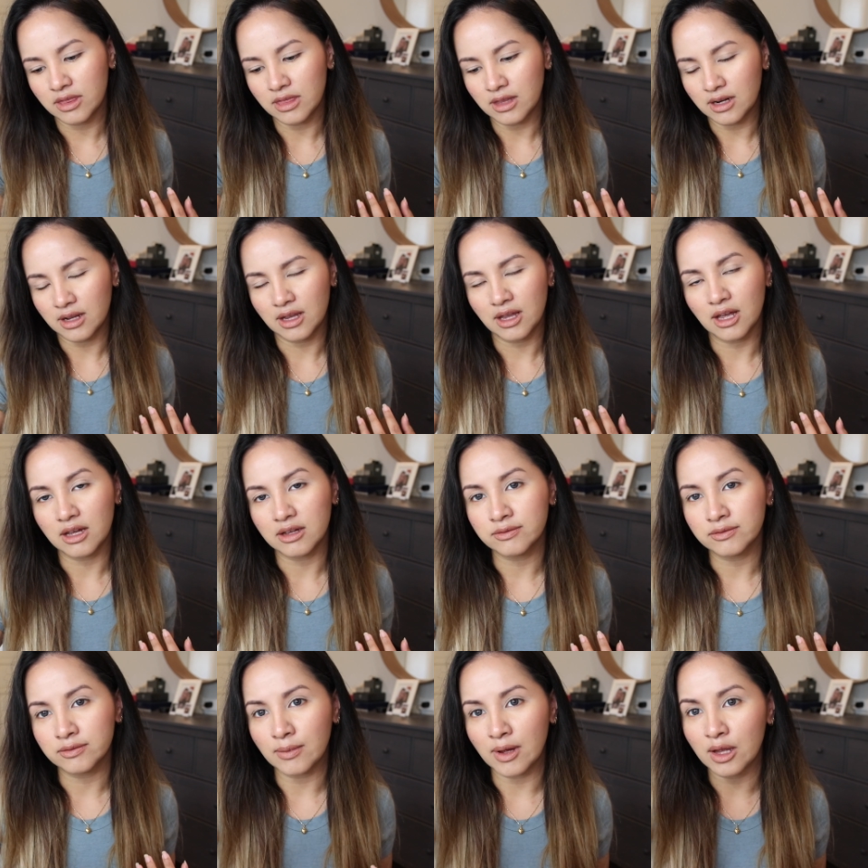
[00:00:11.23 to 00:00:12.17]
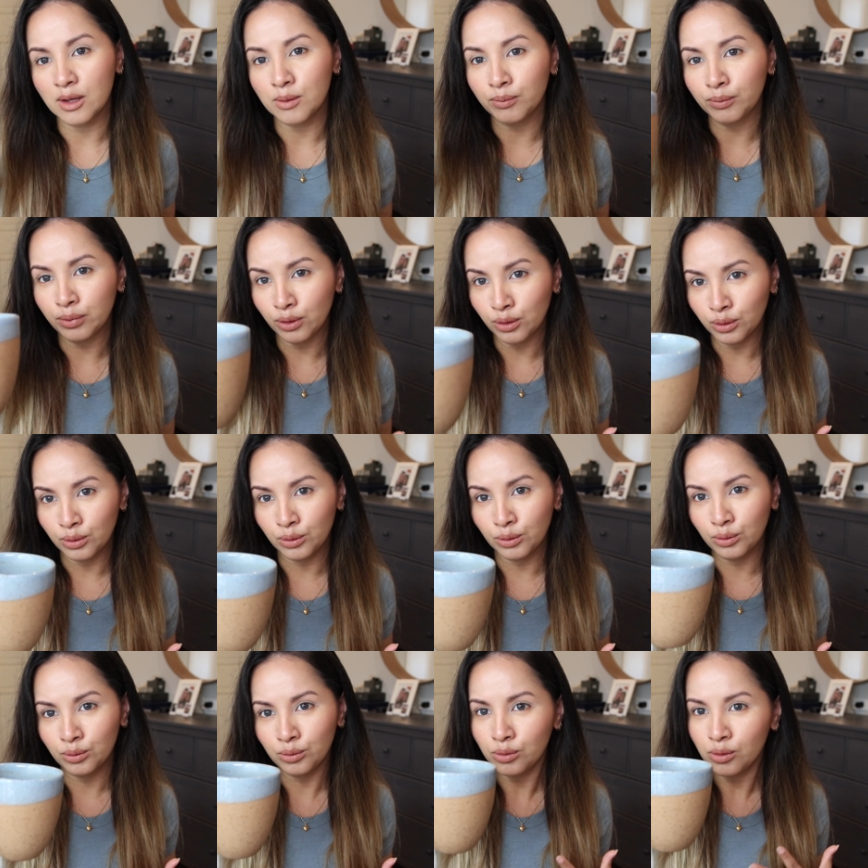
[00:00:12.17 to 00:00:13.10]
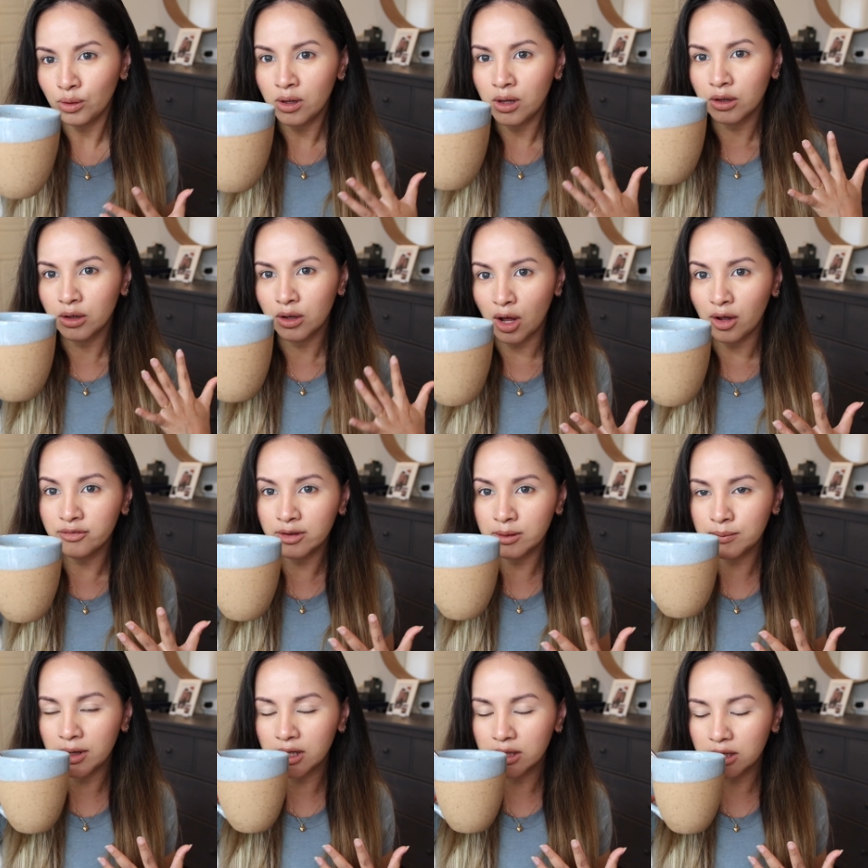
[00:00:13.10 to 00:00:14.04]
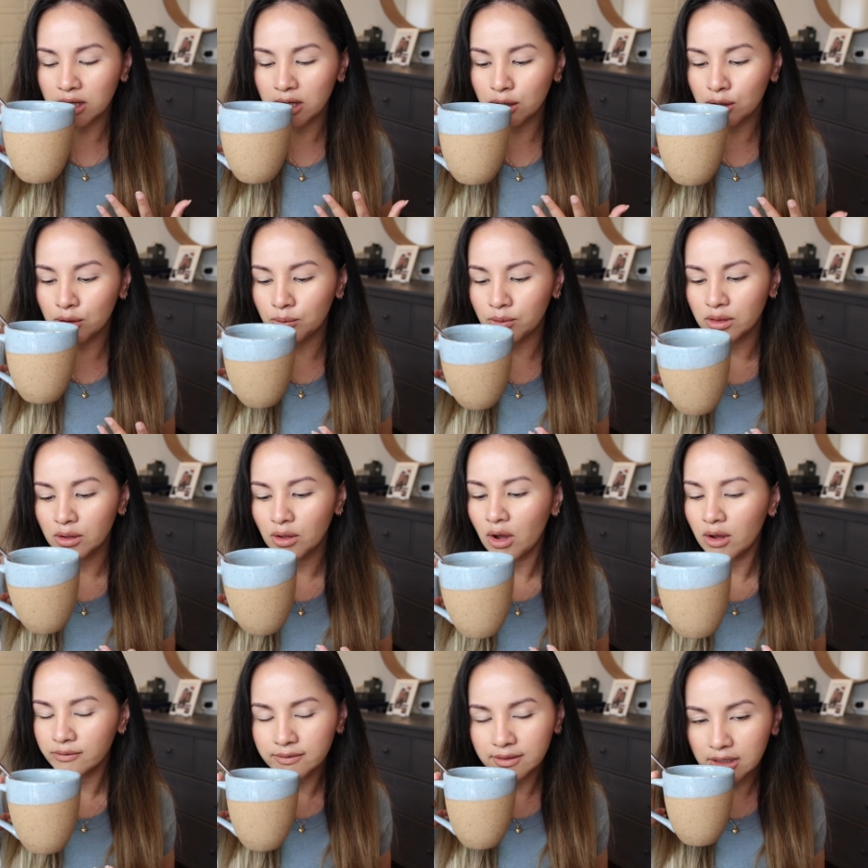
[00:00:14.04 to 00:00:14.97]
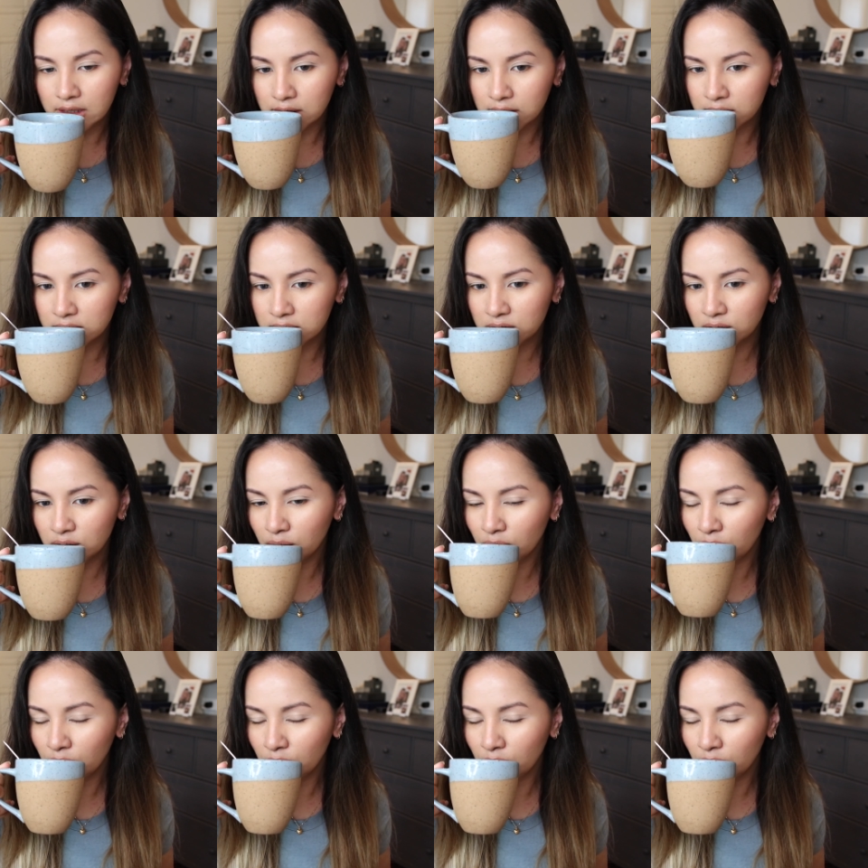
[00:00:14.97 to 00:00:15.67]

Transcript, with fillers: And then I have my blue coffee mug here with coffee in it.